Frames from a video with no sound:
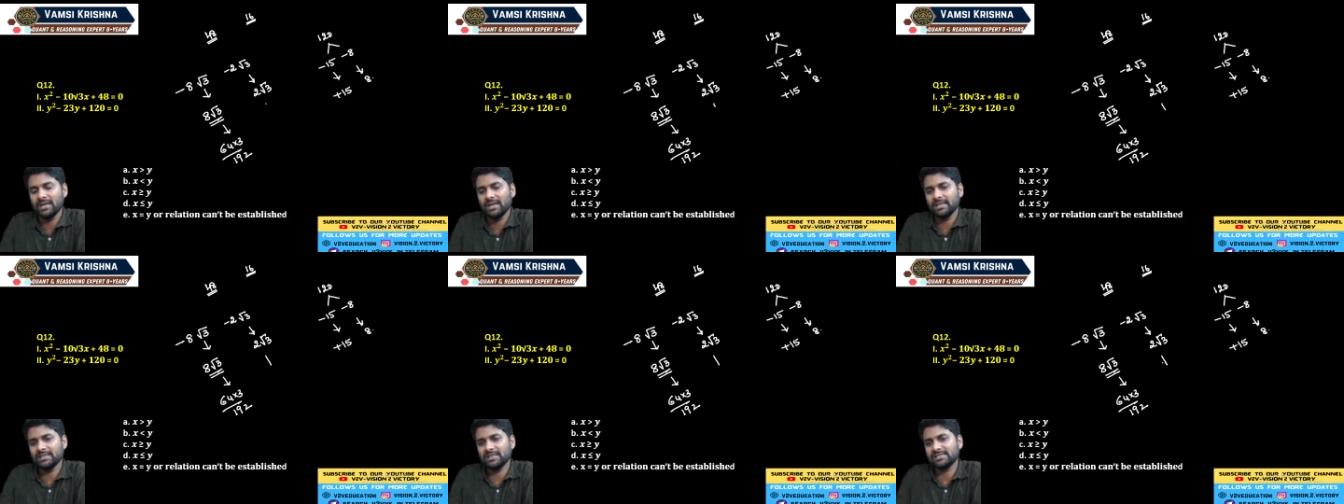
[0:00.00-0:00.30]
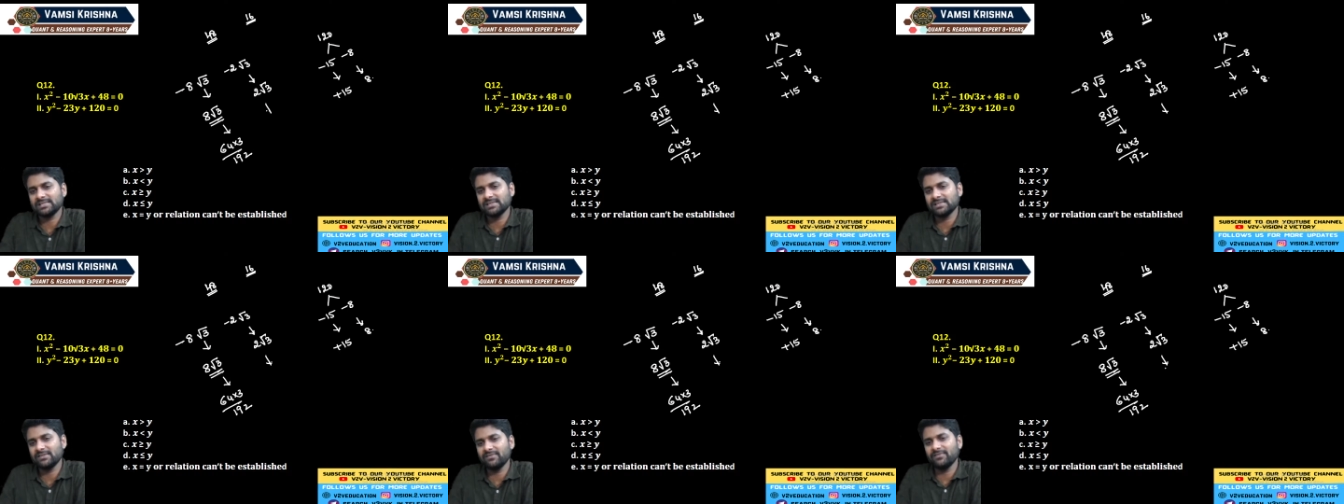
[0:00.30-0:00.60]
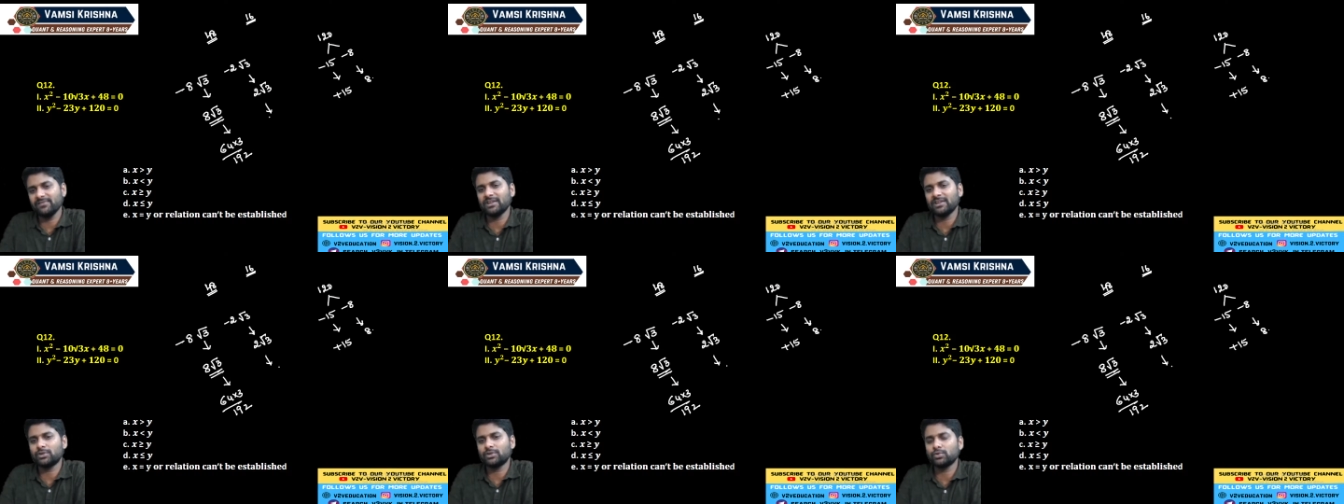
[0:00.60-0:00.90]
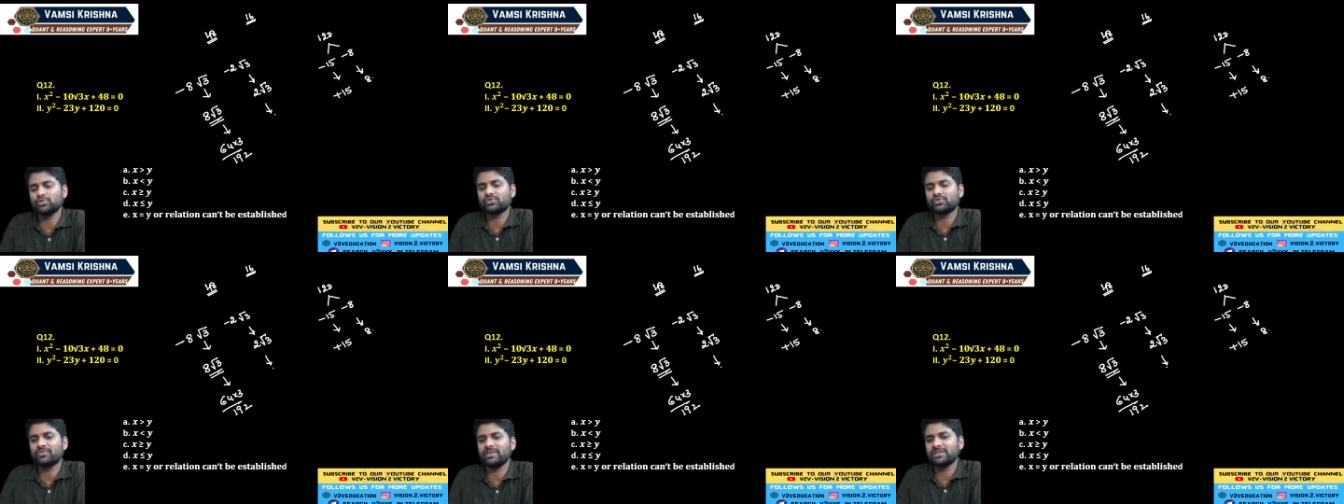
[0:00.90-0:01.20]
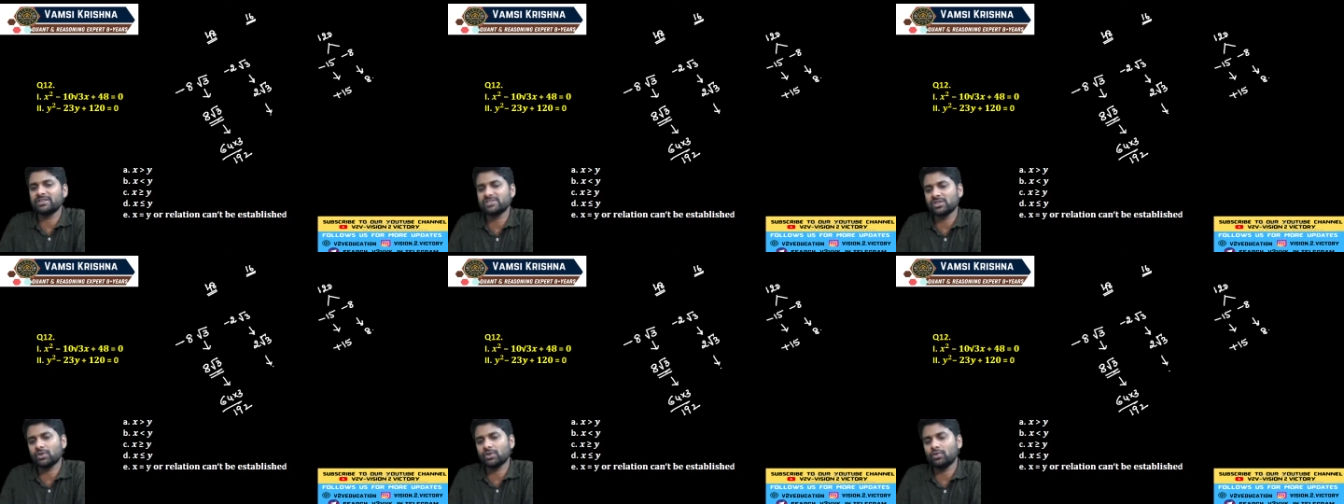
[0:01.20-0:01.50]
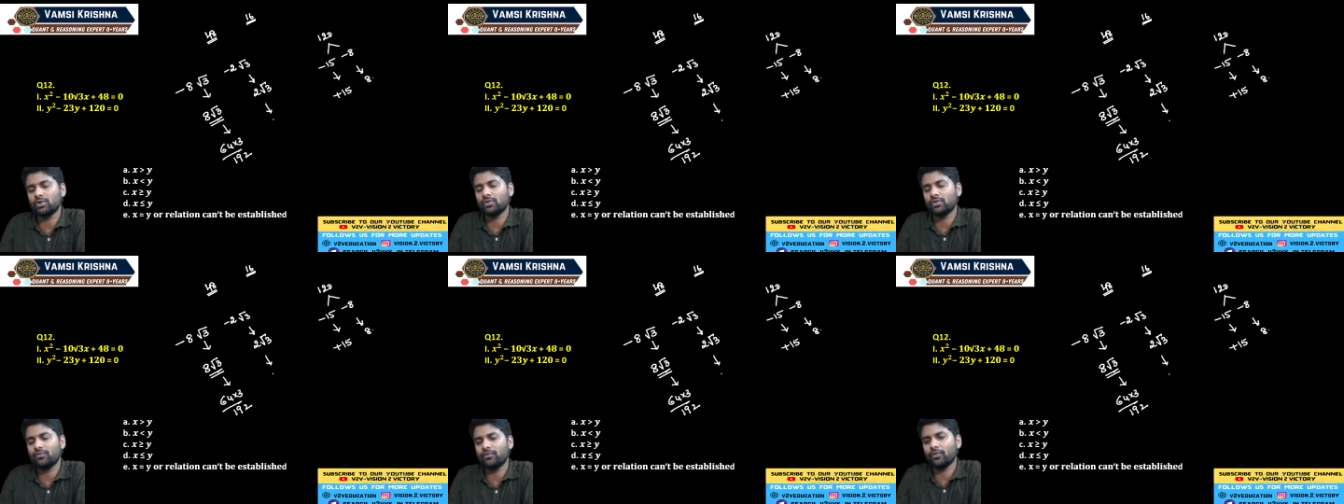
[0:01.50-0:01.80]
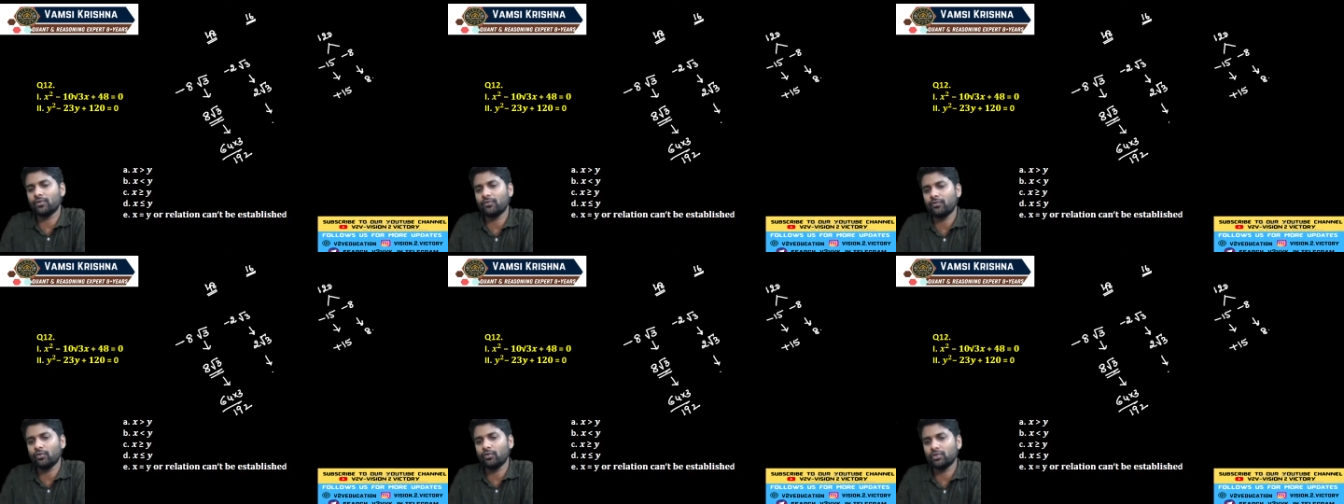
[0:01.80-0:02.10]
The same way 2 square is equal to
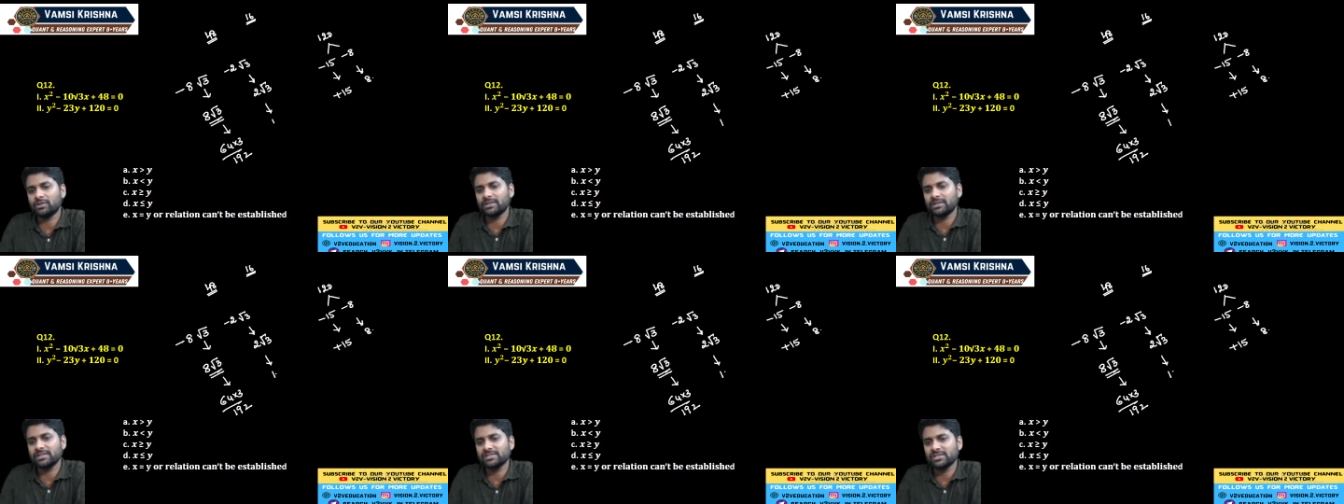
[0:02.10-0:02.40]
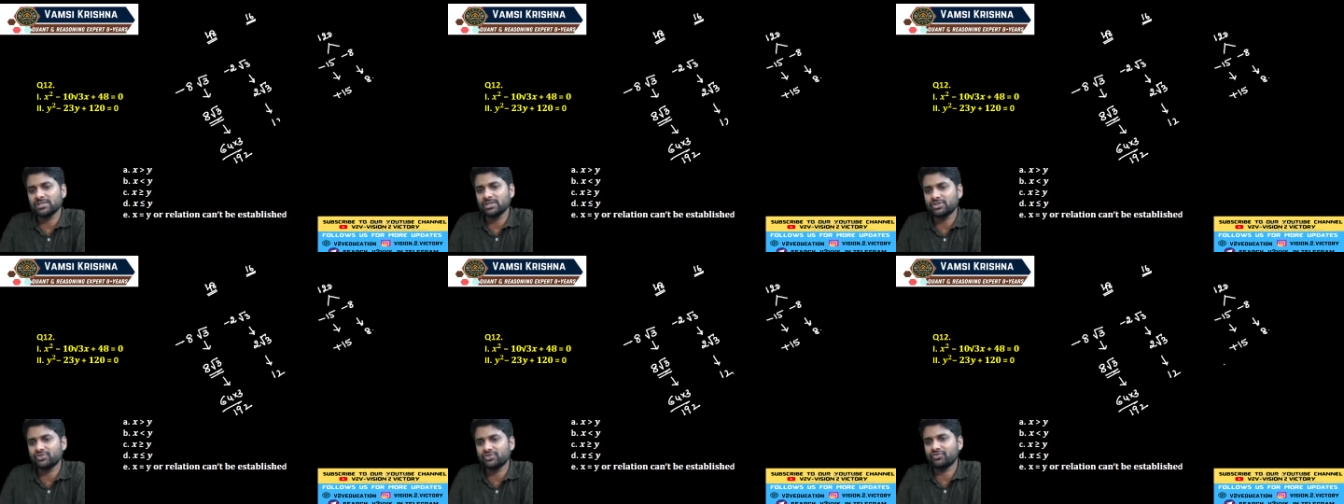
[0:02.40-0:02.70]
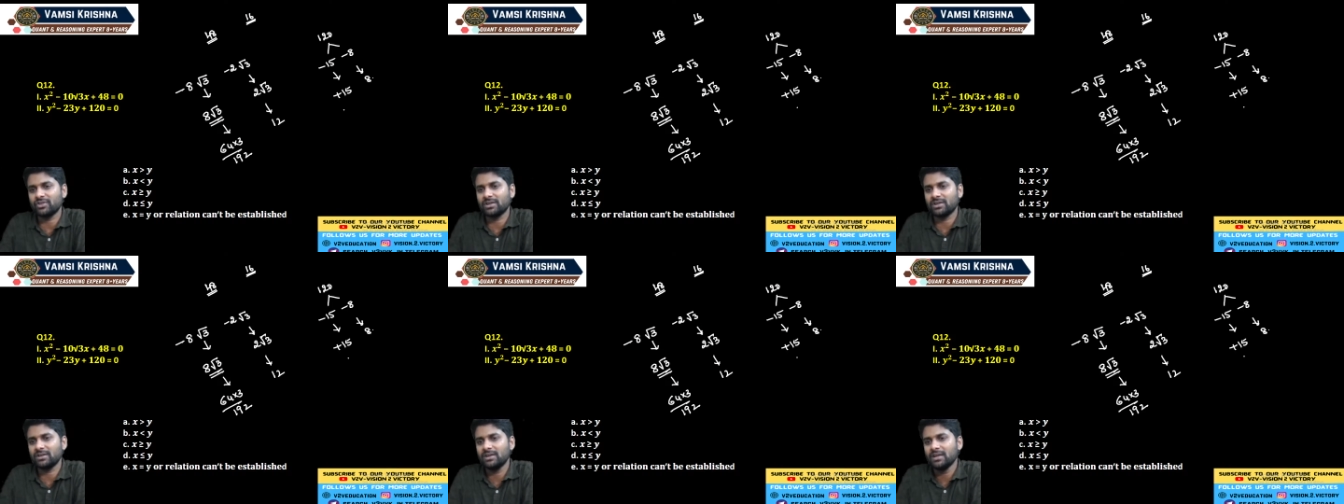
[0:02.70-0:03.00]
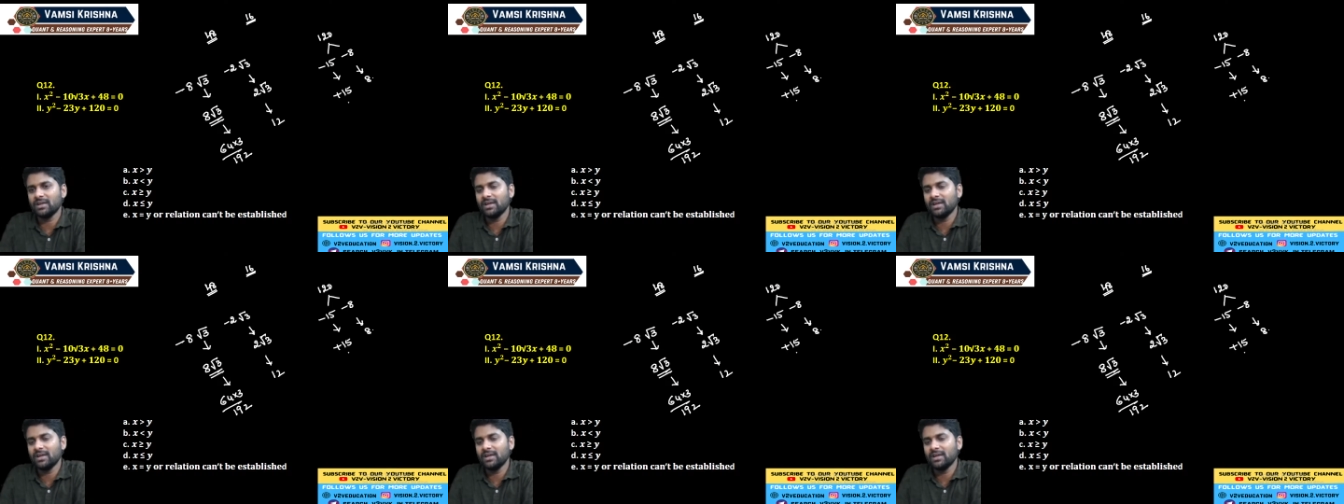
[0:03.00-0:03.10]
4, 4 threes are 12.